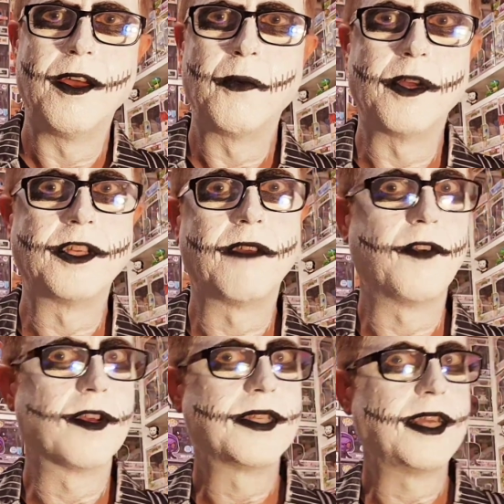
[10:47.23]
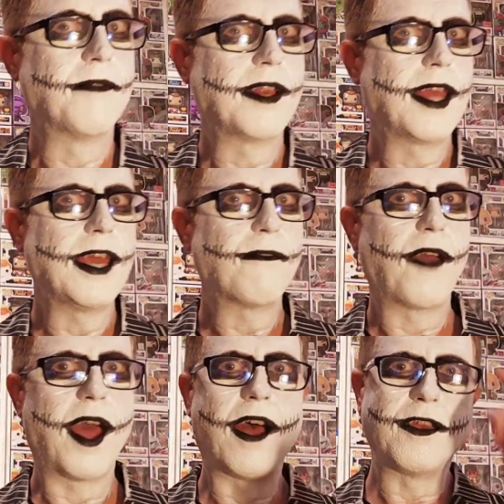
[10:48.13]
which if you're a Stephen King
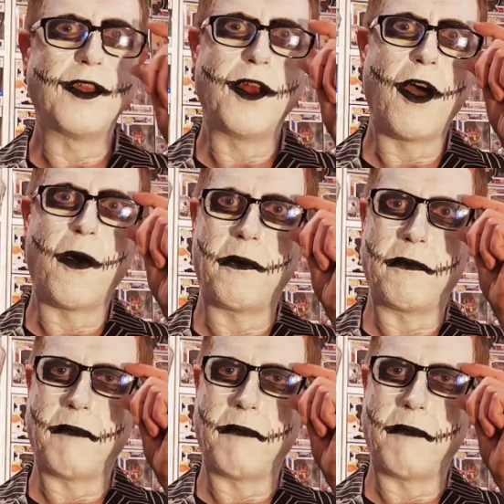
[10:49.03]
fan, you know,